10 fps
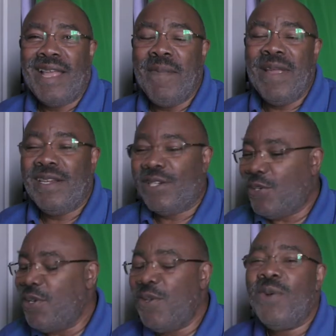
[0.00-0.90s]
I'm gonna
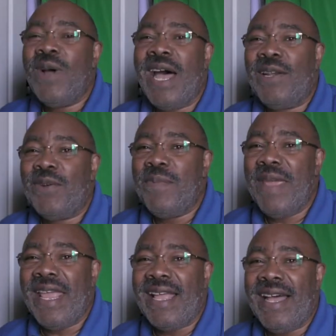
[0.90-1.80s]
show you how to
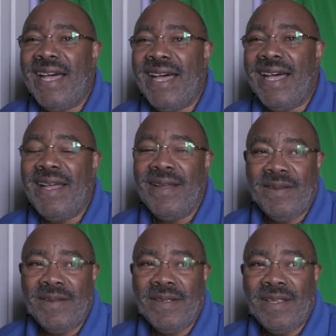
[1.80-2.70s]
make
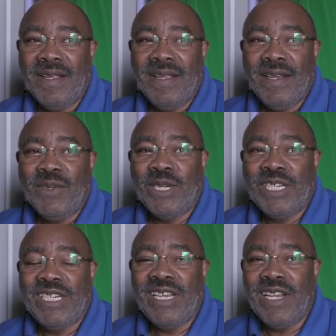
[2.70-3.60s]
to
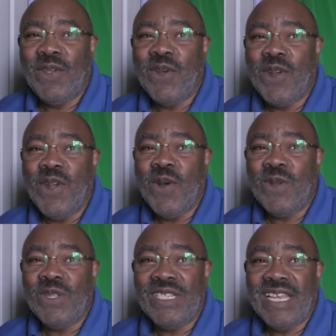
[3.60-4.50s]
shield your
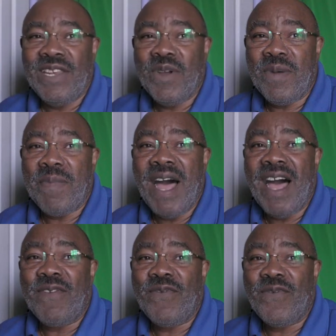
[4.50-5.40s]
nose and your
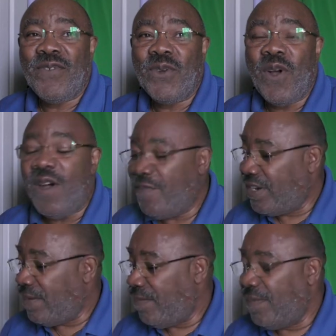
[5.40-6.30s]
mouth, to cover
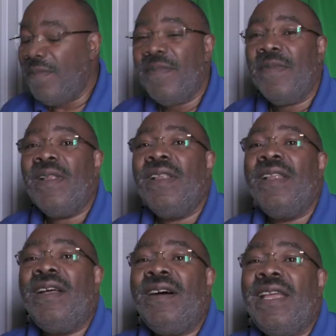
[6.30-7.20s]
them.
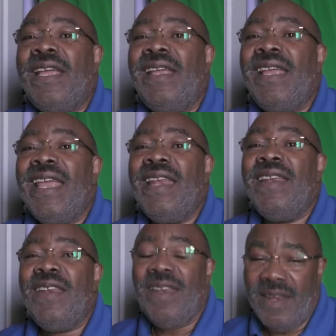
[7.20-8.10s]
Okay,
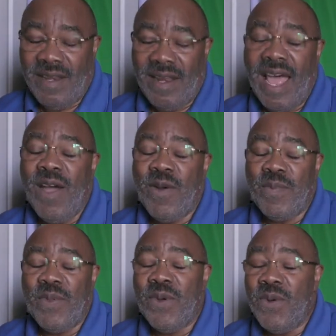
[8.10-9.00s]
and I
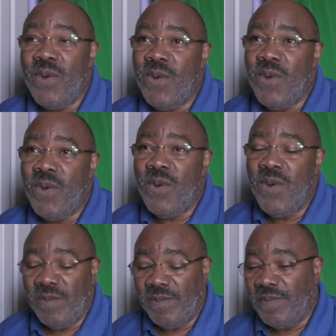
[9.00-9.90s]
hope you
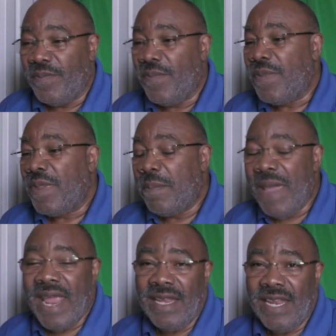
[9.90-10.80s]

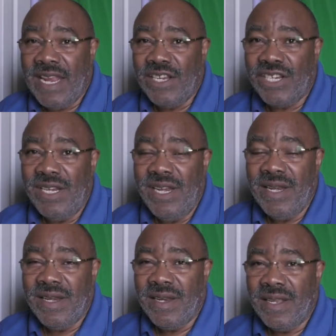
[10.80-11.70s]
pay attention,
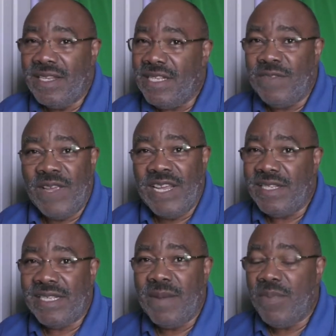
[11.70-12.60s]
because it's very
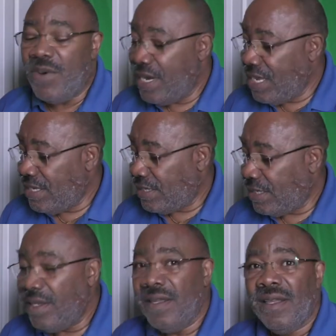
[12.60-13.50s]
simple and
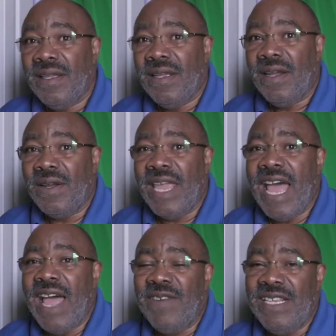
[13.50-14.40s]
easy. Okay, I
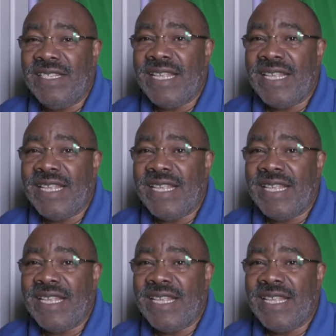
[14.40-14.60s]
have these